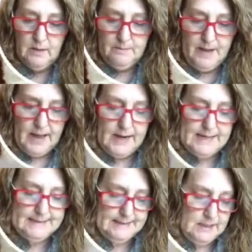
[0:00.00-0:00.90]
But I
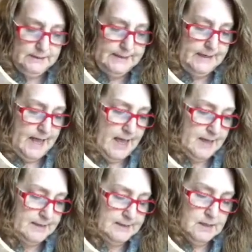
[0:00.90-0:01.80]
sealed it
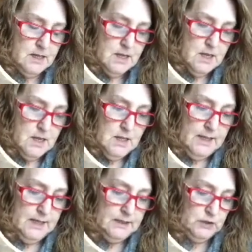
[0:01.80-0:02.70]
and
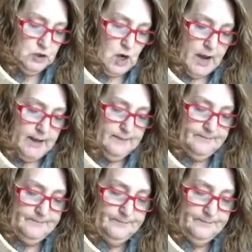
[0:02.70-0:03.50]
it is drying.